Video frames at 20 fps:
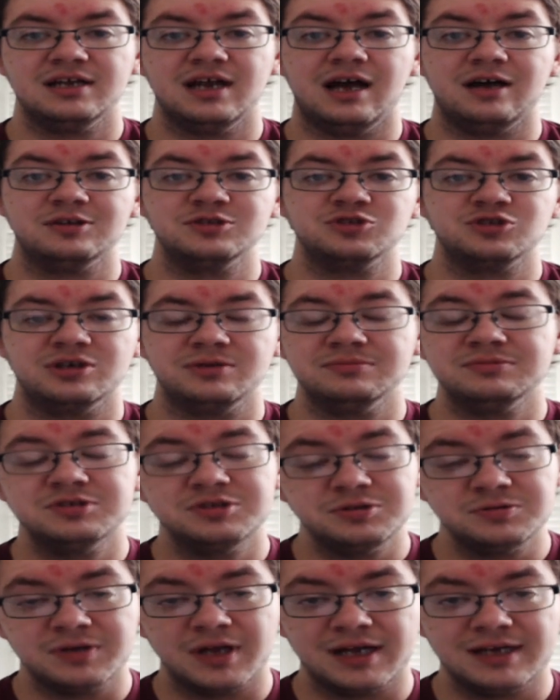I'll stream
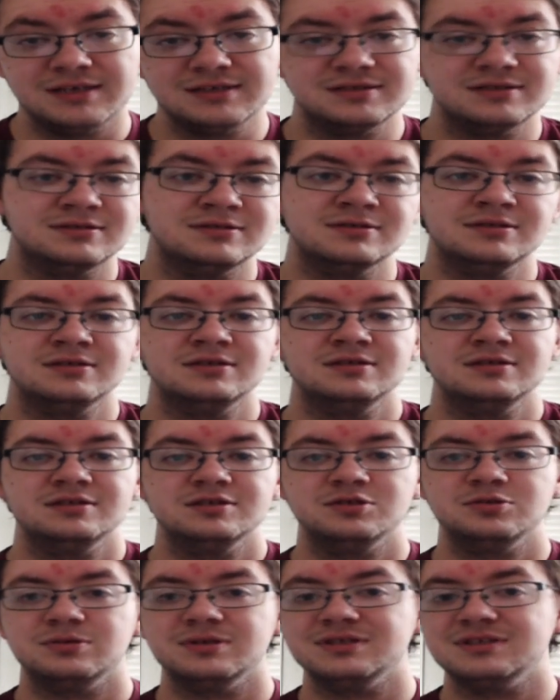tonight,
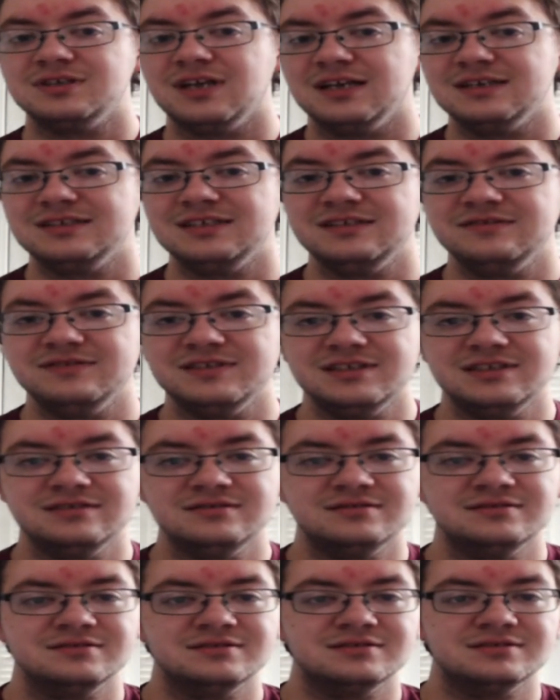twitch.tv
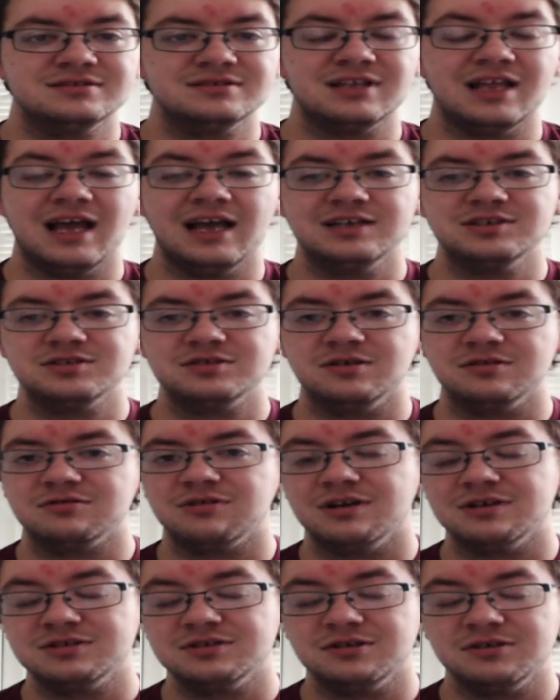slash
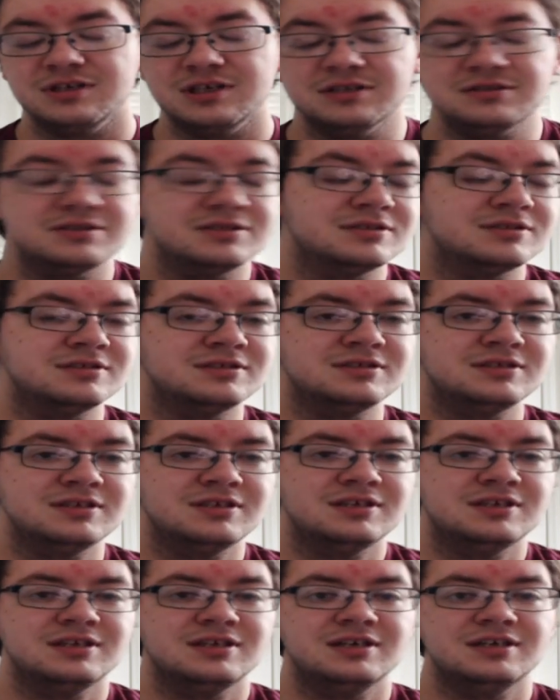Goldcrown Studios.
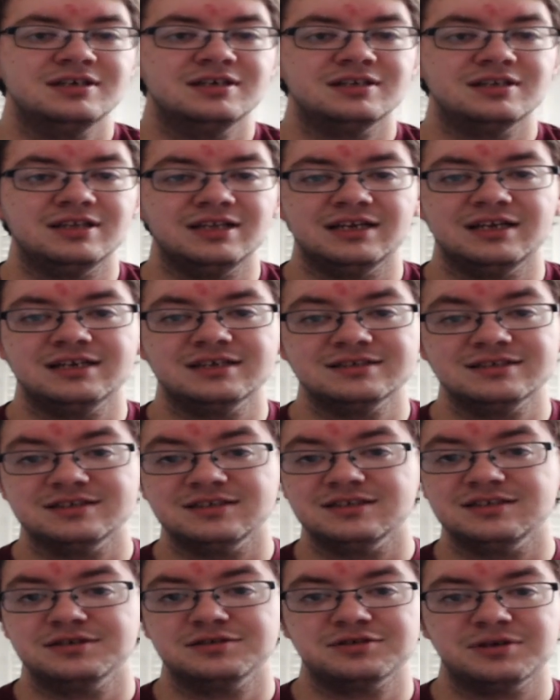Link is in
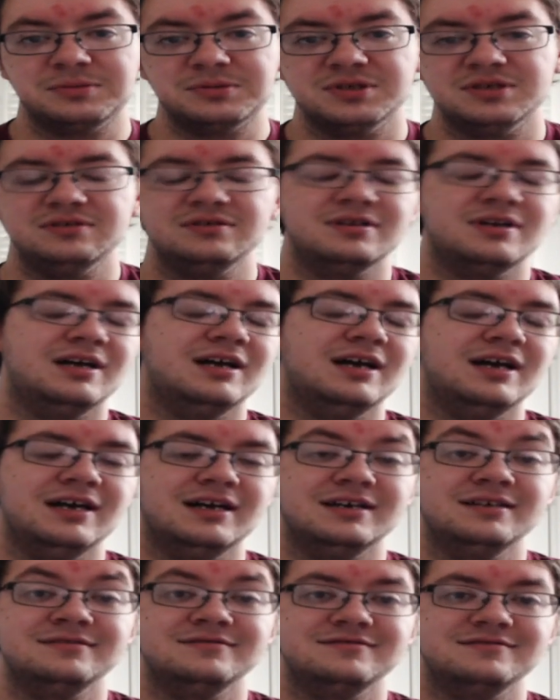the description. Uh,
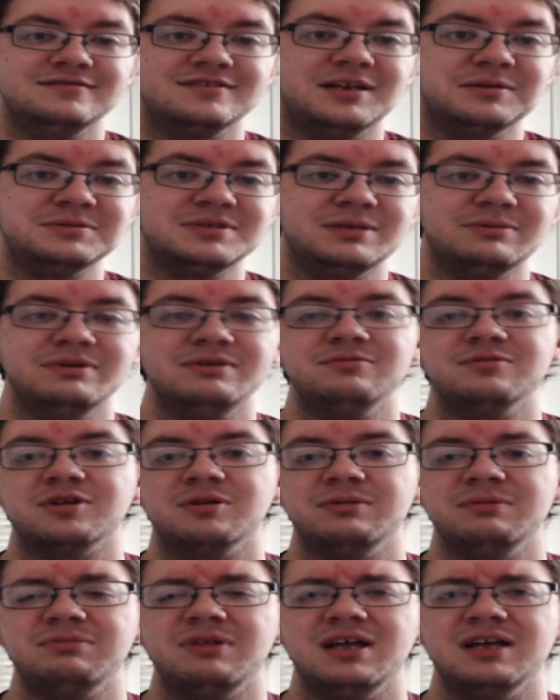come see me. We're going
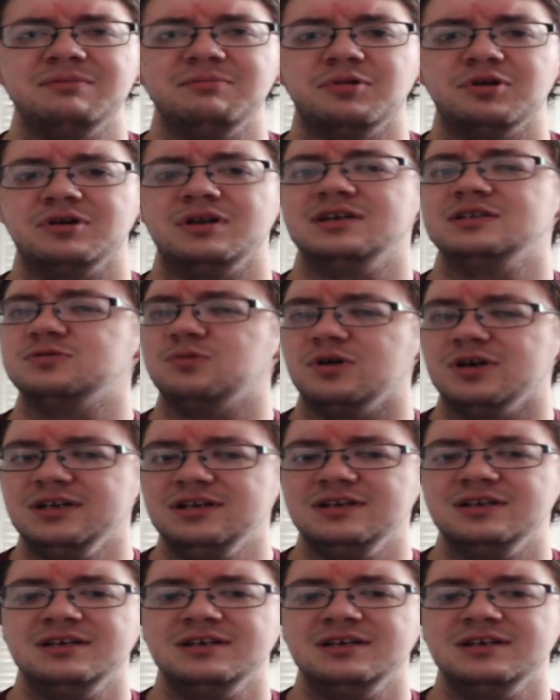to be playing Borderlands one.